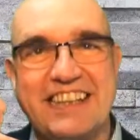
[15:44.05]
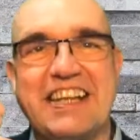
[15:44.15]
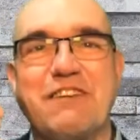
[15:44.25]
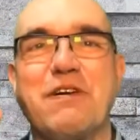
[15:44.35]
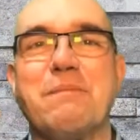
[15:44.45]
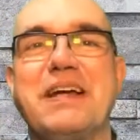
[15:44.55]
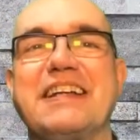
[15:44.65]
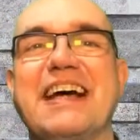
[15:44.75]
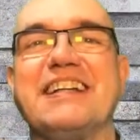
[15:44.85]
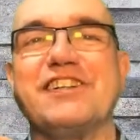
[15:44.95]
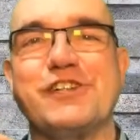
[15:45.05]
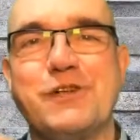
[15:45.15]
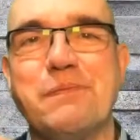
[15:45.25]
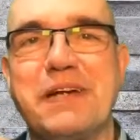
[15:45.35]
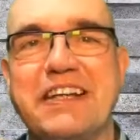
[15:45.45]
that we meet at a
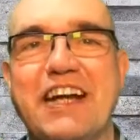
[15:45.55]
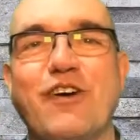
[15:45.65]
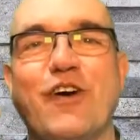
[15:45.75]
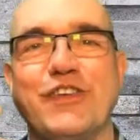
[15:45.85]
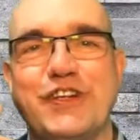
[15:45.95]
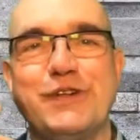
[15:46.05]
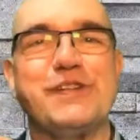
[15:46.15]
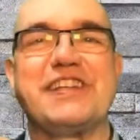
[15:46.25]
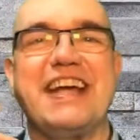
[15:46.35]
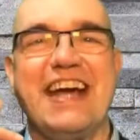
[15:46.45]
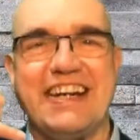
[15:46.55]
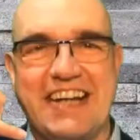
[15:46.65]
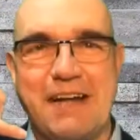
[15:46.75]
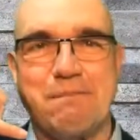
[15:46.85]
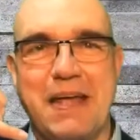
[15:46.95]
Zoom meeting on Tuesday at
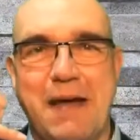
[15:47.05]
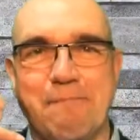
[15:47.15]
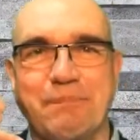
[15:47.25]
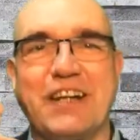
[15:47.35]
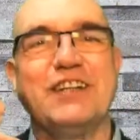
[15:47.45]
9 p.m.